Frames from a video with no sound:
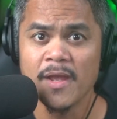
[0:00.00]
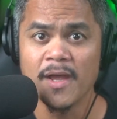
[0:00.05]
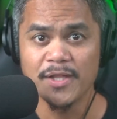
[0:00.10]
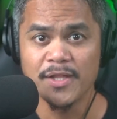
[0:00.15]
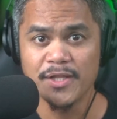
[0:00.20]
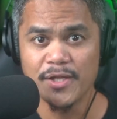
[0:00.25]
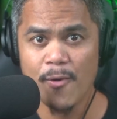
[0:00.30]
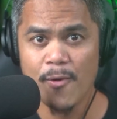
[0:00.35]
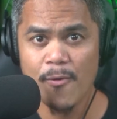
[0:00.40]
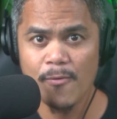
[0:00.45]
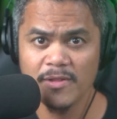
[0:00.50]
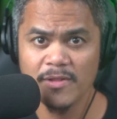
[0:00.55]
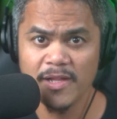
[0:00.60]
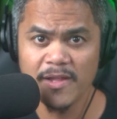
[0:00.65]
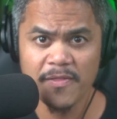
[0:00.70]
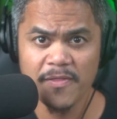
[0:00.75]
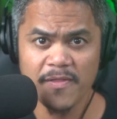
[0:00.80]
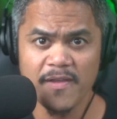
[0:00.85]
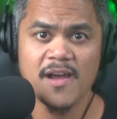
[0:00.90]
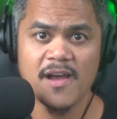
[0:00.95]
The only
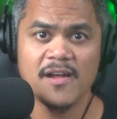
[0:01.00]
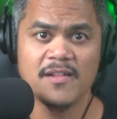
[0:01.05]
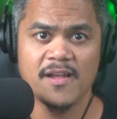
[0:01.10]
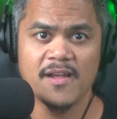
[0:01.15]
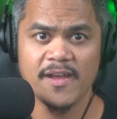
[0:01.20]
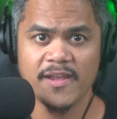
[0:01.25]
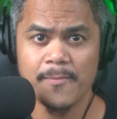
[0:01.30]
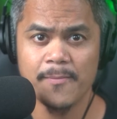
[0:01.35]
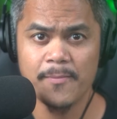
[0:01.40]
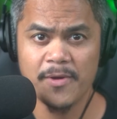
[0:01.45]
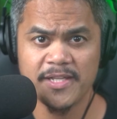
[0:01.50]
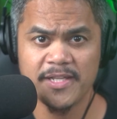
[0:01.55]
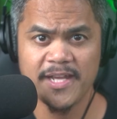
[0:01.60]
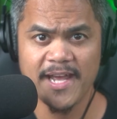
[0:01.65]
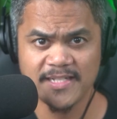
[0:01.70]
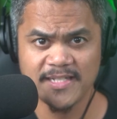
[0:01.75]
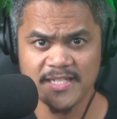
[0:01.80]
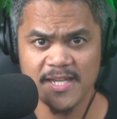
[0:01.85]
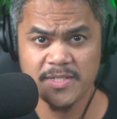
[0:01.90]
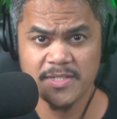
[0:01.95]
thing I like about the
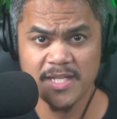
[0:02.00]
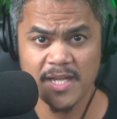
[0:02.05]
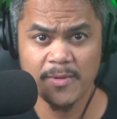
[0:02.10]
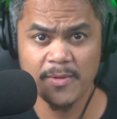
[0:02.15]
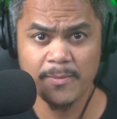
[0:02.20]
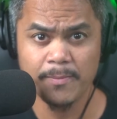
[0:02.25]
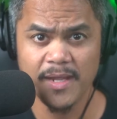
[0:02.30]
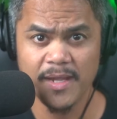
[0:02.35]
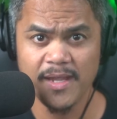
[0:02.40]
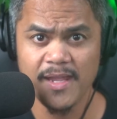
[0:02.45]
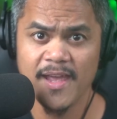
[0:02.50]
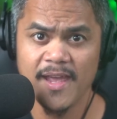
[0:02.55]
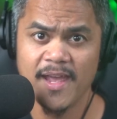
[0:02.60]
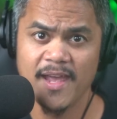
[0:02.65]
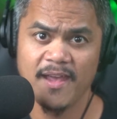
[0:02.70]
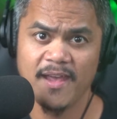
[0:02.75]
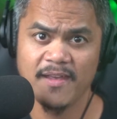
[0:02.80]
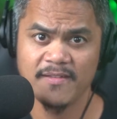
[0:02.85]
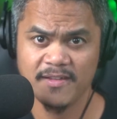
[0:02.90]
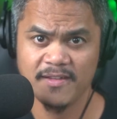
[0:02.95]
SM7B
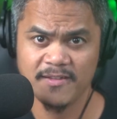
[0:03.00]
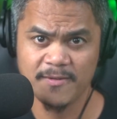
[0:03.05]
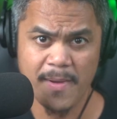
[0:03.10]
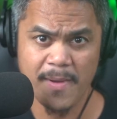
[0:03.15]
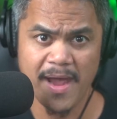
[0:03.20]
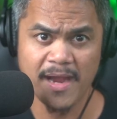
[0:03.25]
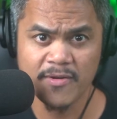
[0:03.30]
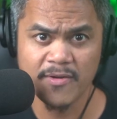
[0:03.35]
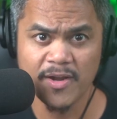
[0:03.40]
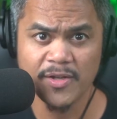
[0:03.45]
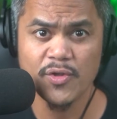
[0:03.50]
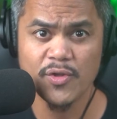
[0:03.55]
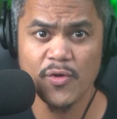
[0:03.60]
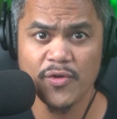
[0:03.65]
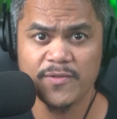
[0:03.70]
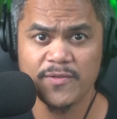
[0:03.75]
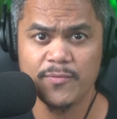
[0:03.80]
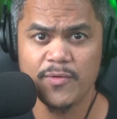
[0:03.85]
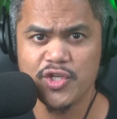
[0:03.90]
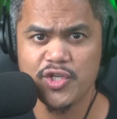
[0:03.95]
is its background
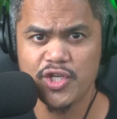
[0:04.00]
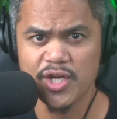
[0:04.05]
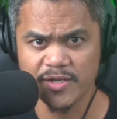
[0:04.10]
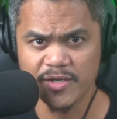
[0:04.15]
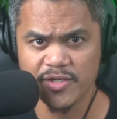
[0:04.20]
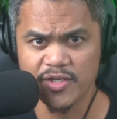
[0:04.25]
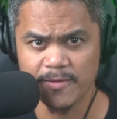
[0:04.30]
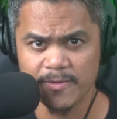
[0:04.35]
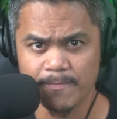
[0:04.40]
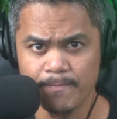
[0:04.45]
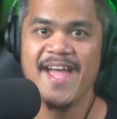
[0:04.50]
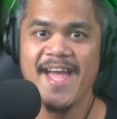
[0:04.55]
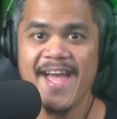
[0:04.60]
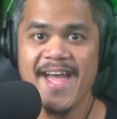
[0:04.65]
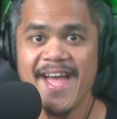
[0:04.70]
noise rejection.